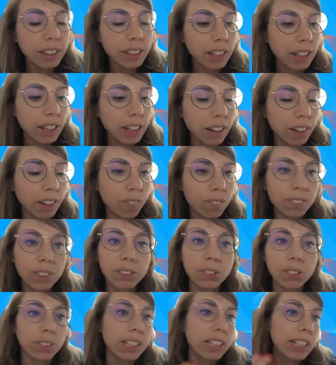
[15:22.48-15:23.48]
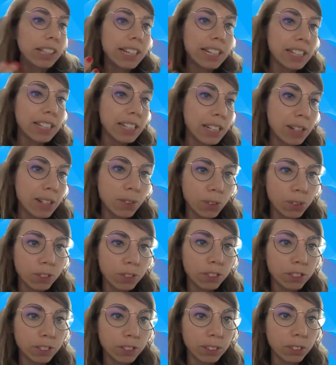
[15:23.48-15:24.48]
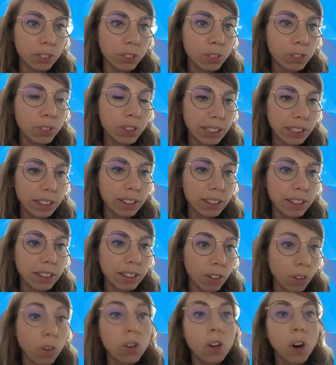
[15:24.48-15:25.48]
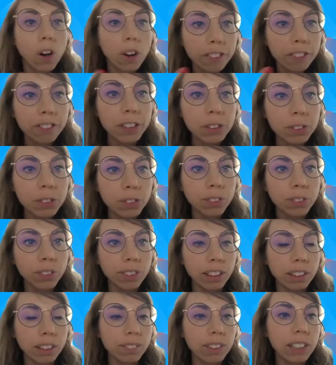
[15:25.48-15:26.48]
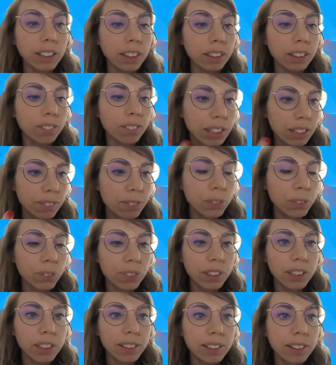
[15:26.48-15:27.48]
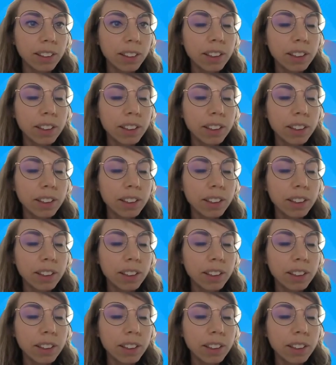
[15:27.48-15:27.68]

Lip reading: Because when any new key or core features are being implemented,